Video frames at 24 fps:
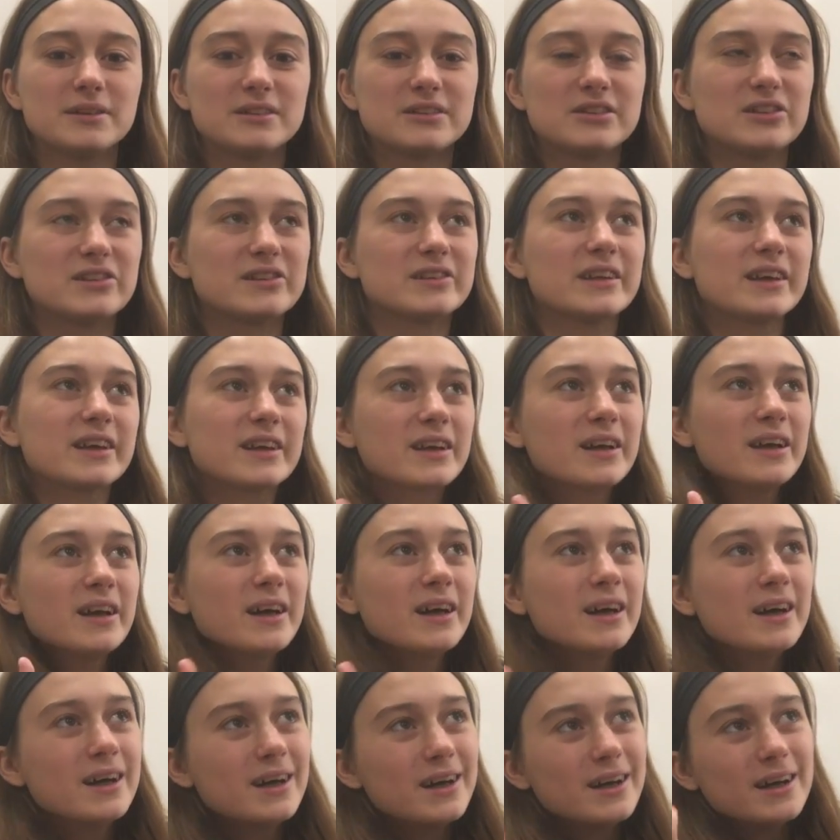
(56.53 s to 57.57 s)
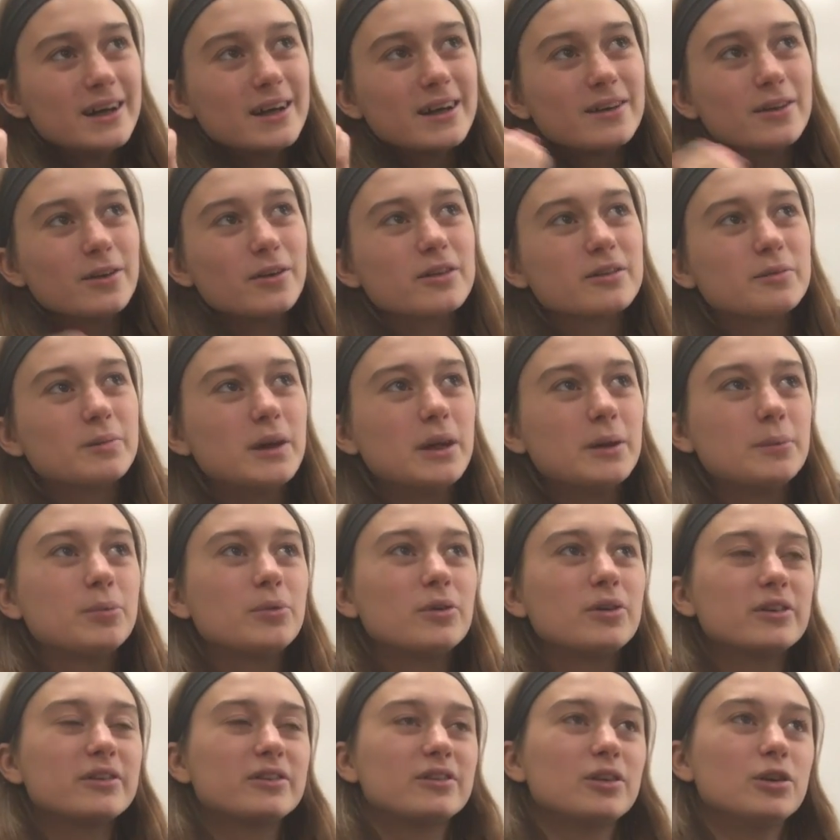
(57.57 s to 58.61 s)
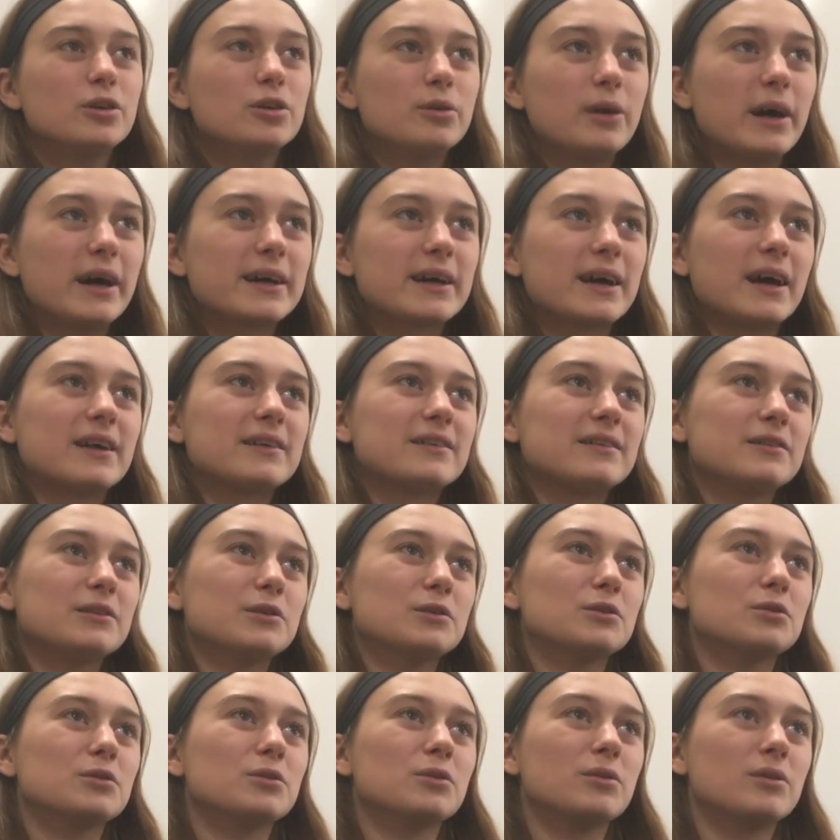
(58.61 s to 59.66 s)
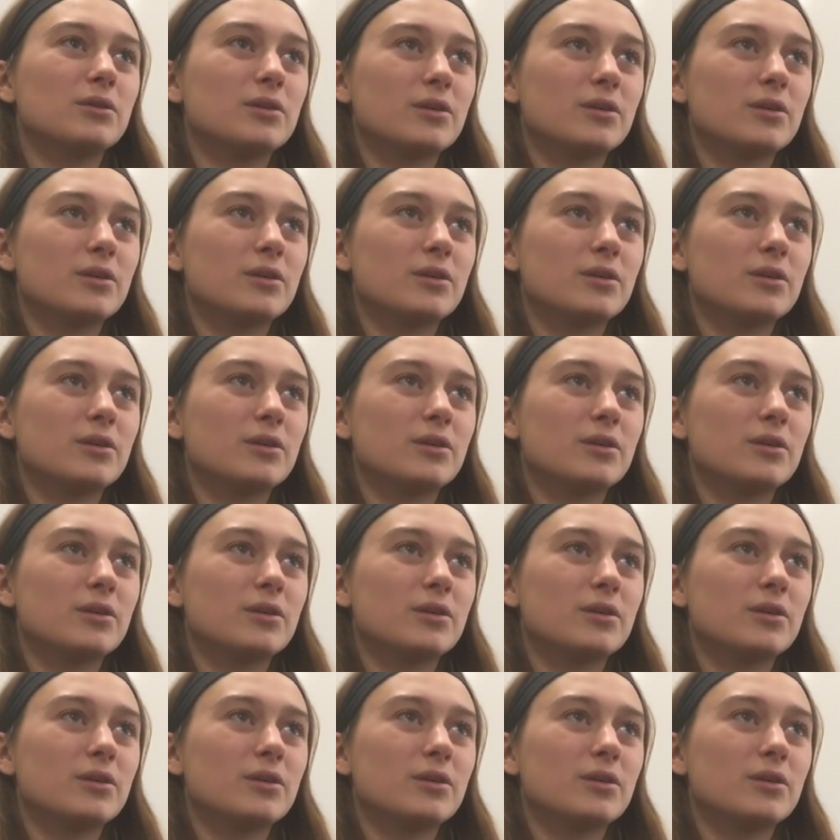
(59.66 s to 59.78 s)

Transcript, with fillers: It's just like those people is who I got to